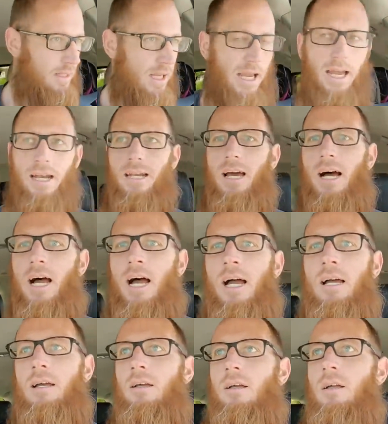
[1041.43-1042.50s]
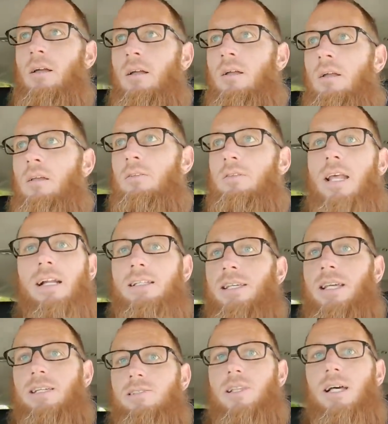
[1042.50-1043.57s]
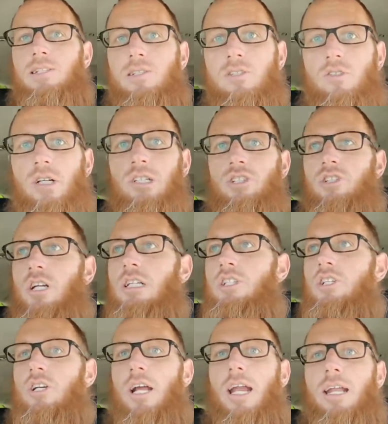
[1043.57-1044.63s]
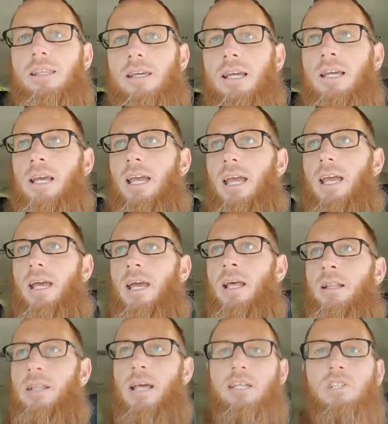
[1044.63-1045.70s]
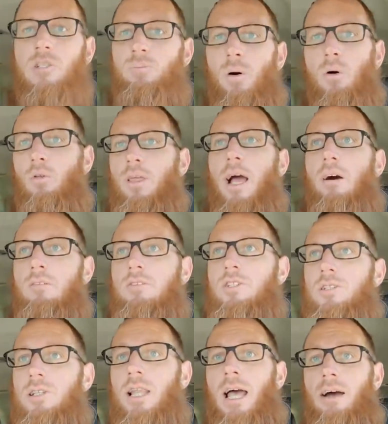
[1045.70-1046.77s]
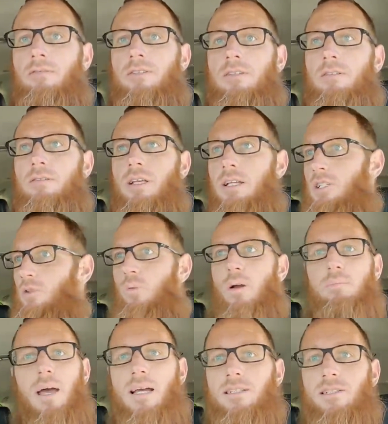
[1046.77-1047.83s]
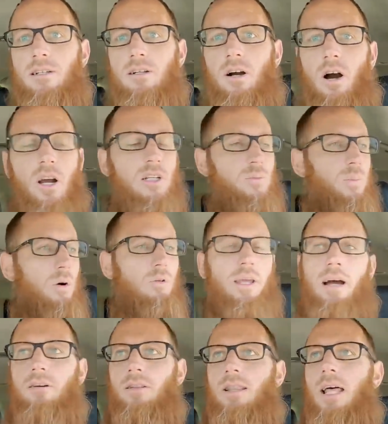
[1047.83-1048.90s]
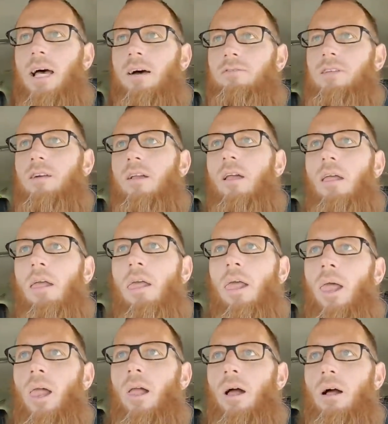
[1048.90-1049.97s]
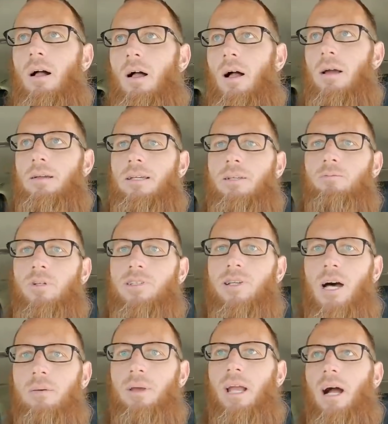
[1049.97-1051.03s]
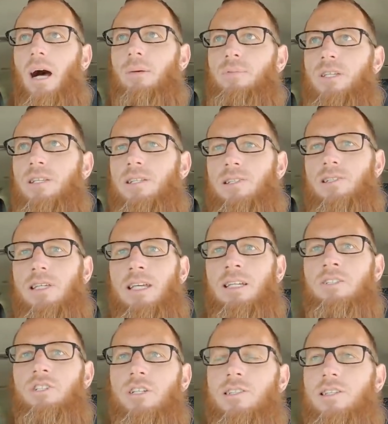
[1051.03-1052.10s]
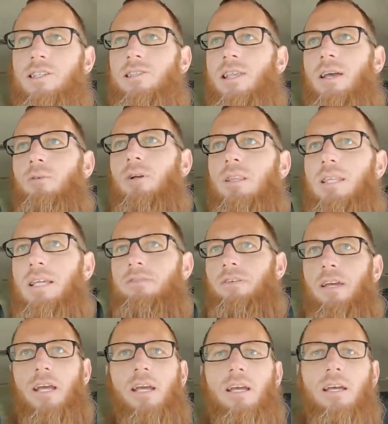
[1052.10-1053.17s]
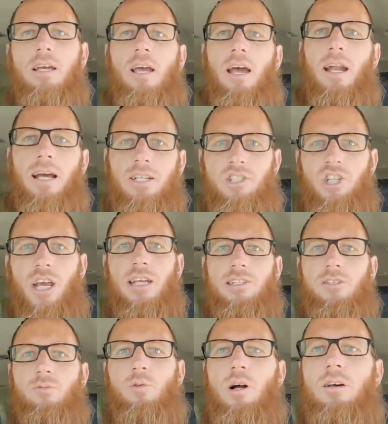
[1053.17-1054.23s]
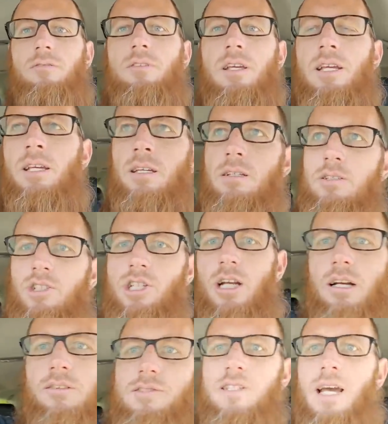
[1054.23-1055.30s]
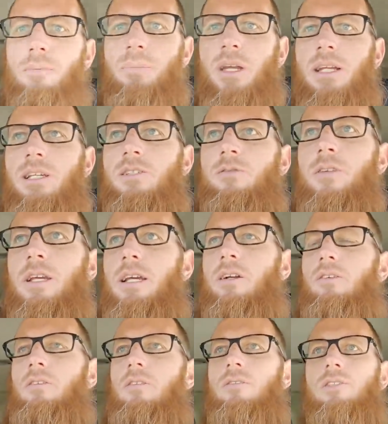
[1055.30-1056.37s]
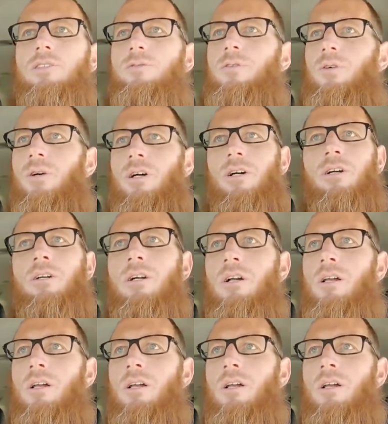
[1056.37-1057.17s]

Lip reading: And they didn't take his license, registration, or anything, and they just pulled out and just left. They just went back to their cars, pulled out, and left. I was coming up to the scene just as they were leaving, and I chased one of the sheriff's deputies' vehicles for,